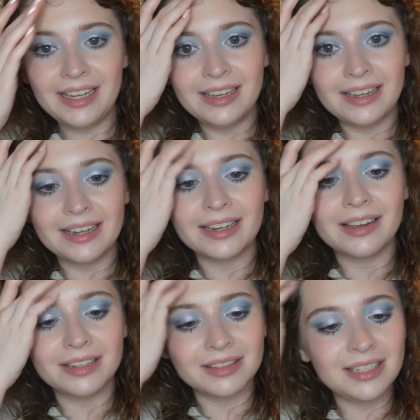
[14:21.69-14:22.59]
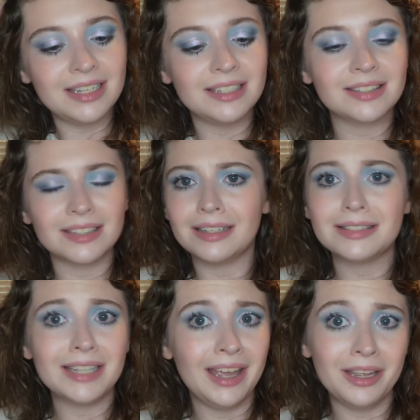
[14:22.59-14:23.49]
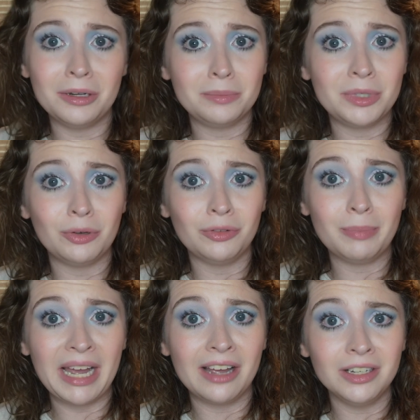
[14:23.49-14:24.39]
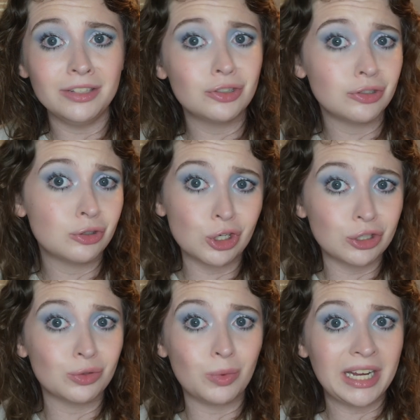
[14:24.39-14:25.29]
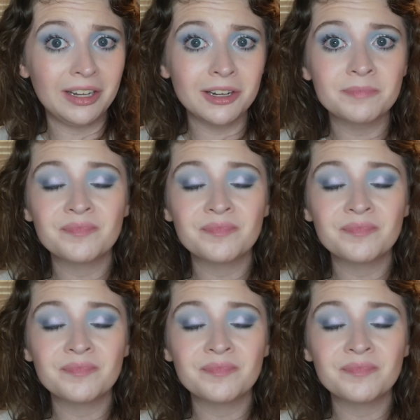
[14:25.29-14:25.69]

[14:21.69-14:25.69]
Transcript: I got these 10 beautiful palettes just waiting.